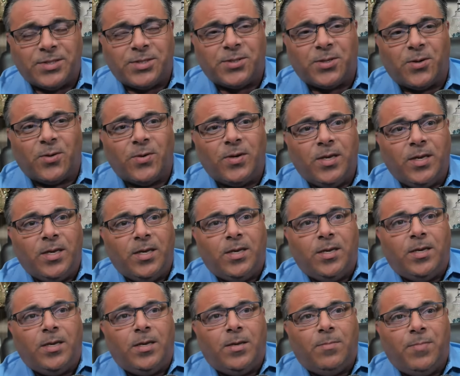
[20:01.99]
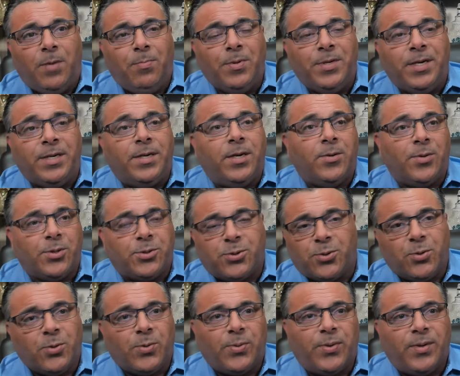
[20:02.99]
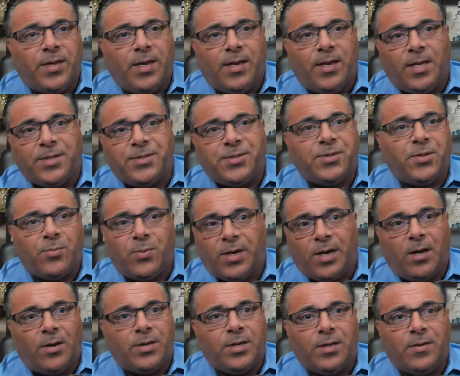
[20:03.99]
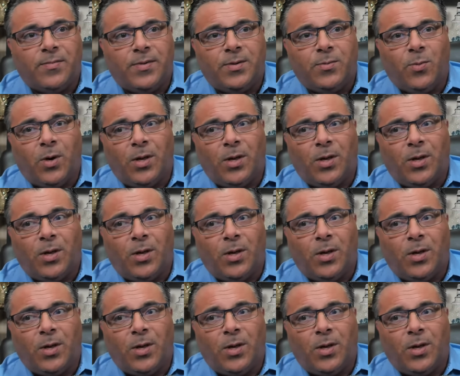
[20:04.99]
So people need to hear the truth, and that's the reality of it.